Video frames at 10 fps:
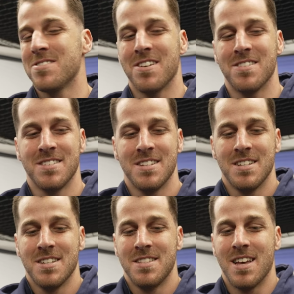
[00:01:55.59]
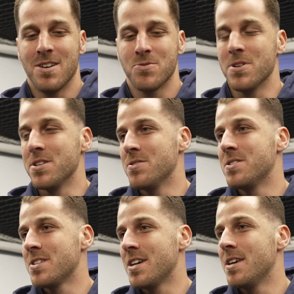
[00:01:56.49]
So, no, it was really good
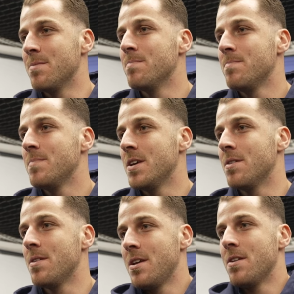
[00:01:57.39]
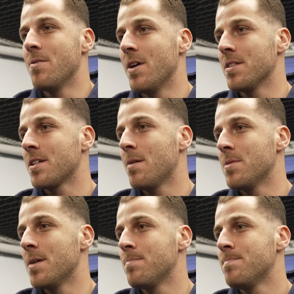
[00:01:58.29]
to see him in, in and around the club
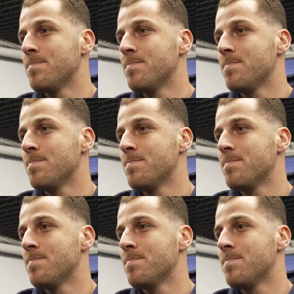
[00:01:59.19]
again